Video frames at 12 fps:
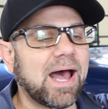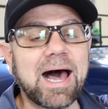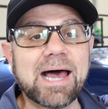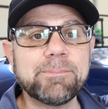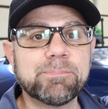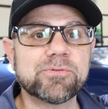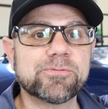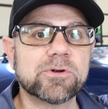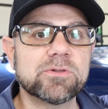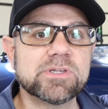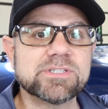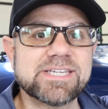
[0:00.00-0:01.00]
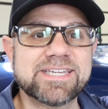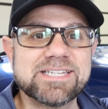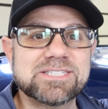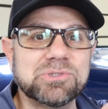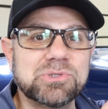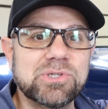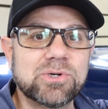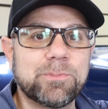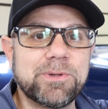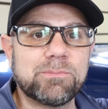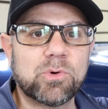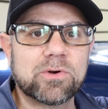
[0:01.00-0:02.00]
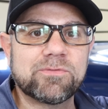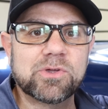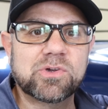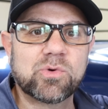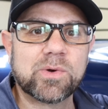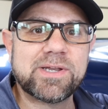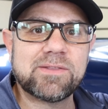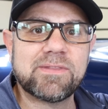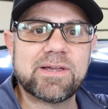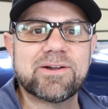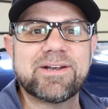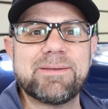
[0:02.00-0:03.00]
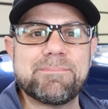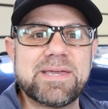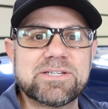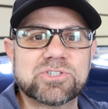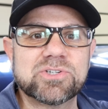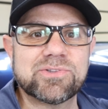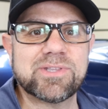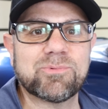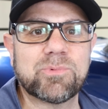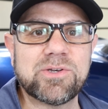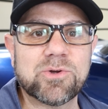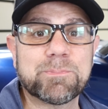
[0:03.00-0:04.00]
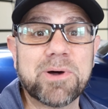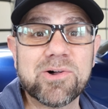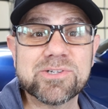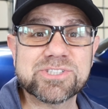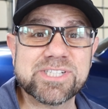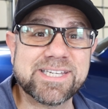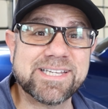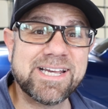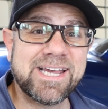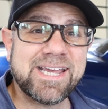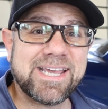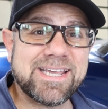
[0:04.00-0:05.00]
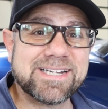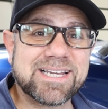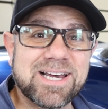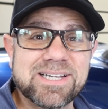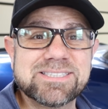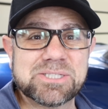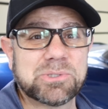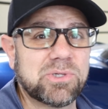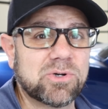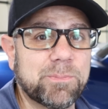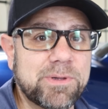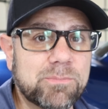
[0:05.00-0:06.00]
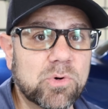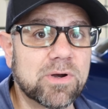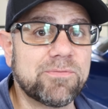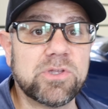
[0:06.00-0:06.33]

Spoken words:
I prefer this. It gets a little bit more of the grit in there, and it makes sure that when you're polishing it, it cuts a little bit more.